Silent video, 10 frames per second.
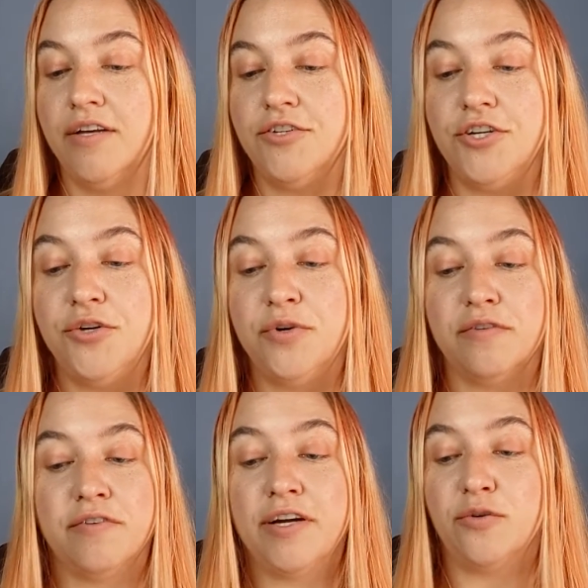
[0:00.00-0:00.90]
She knew her
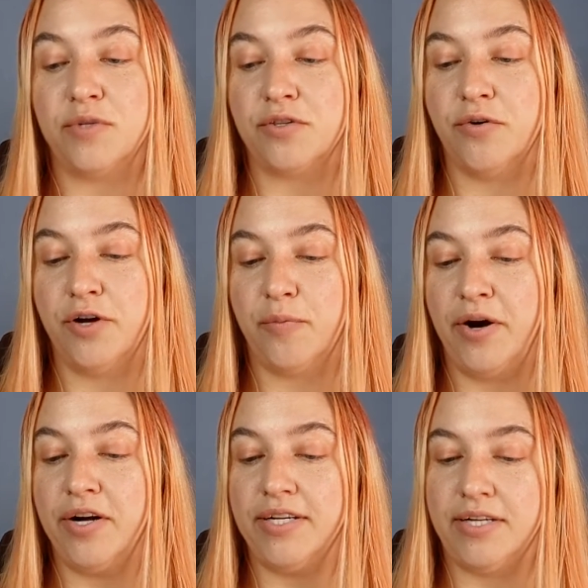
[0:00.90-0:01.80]
friend was throwing a
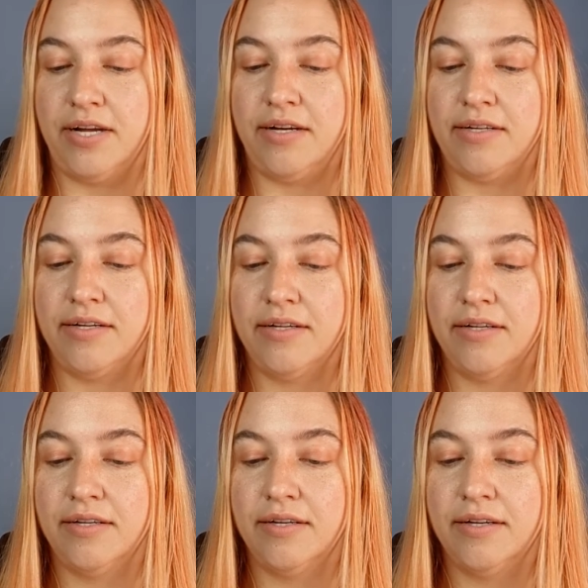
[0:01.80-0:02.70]
party tonight.
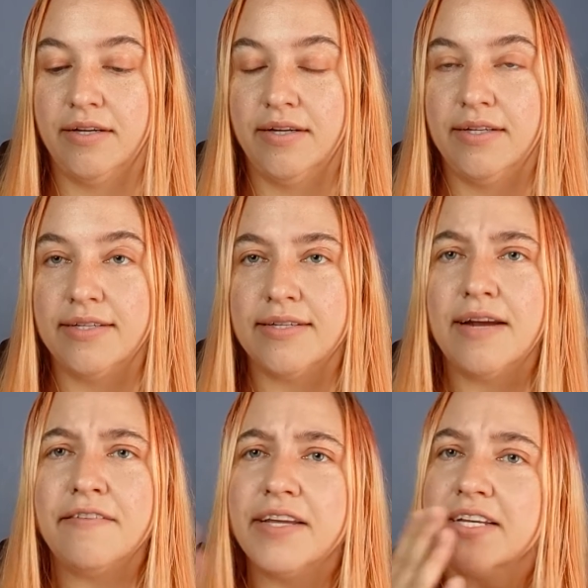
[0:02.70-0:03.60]

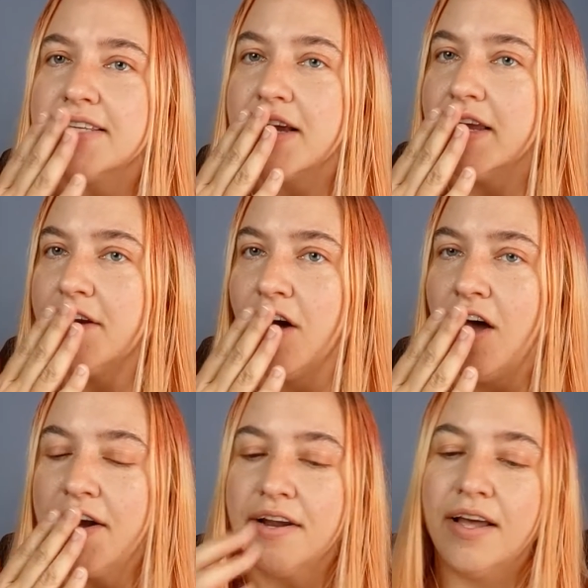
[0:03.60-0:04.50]
Stifling a second
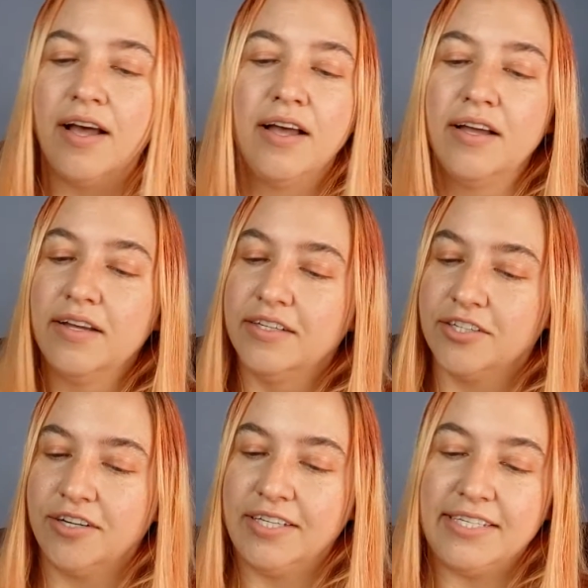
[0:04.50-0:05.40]
yawn,
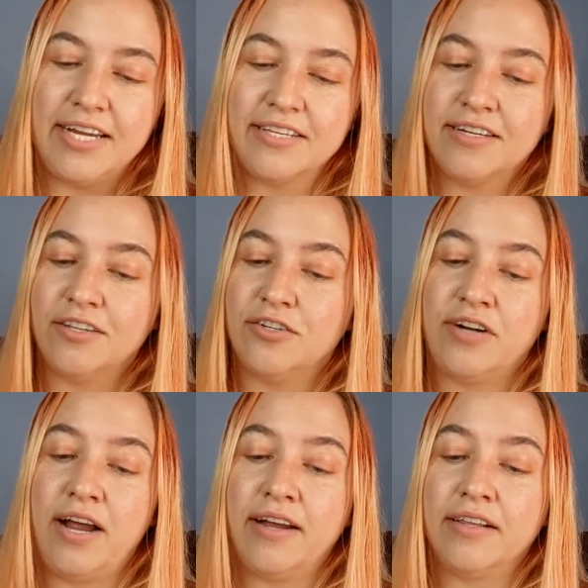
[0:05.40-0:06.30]
Charlene takes another
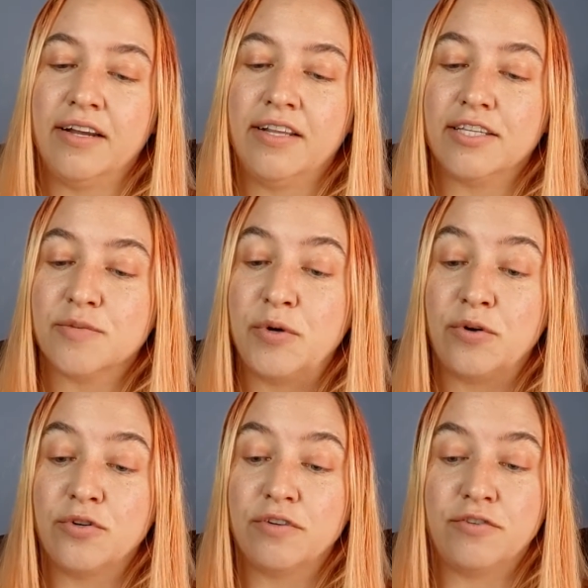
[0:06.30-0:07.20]
drag, letting the
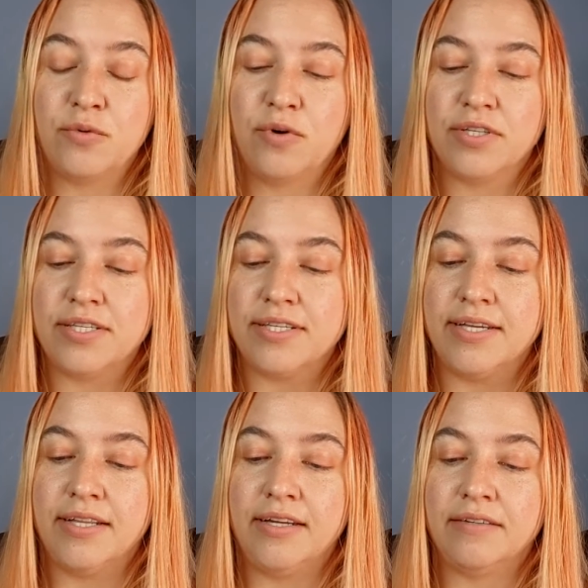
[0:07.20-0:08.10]
smoke drift towards the
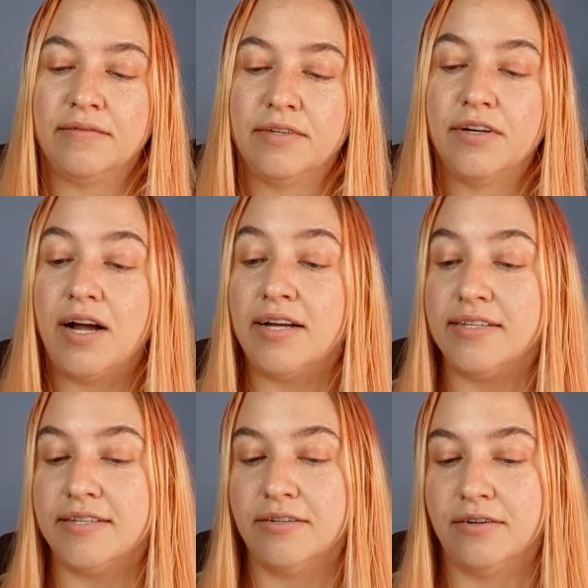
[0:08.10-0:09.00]
ceiling, her
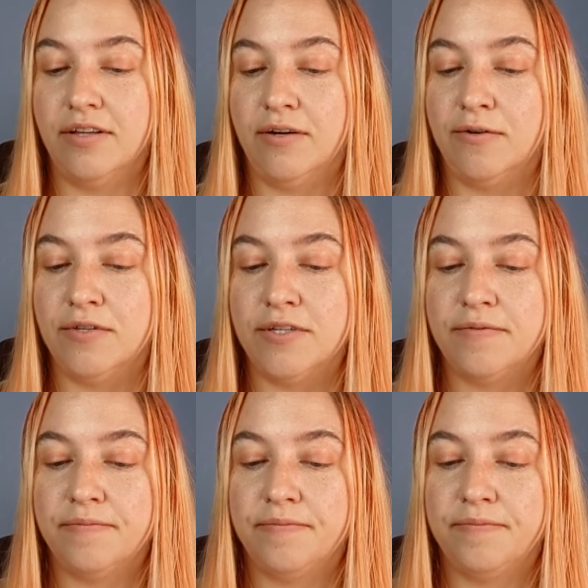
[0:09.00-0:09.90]
eyes still closed.
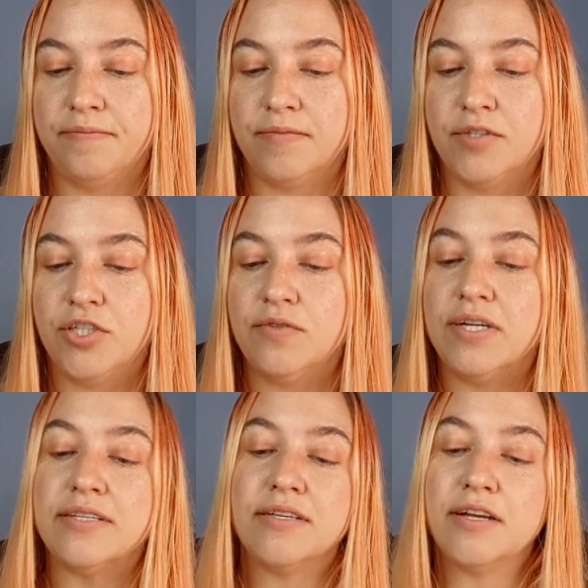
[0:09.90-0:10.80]
She
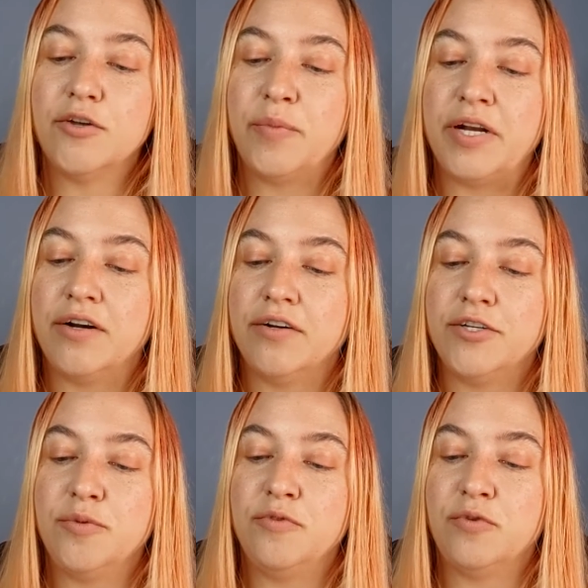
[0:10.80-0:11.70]
rests another minute or
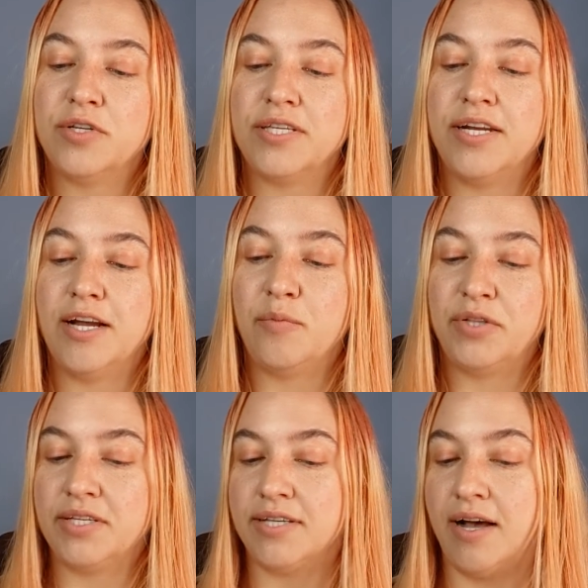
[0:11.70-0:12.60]
two before sitting up
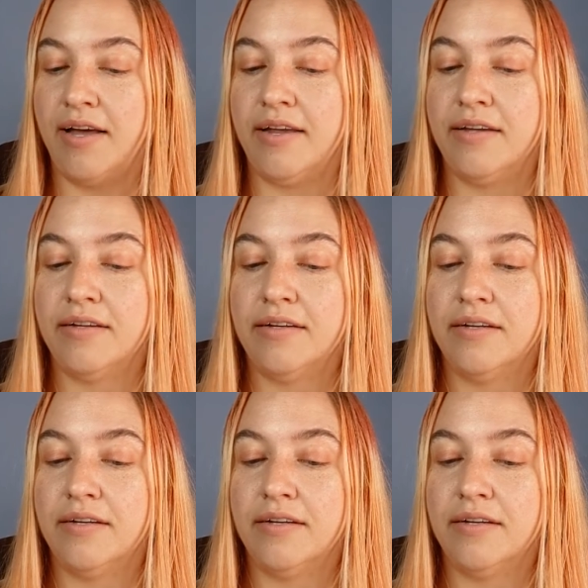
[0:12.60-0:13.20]
with a sigh.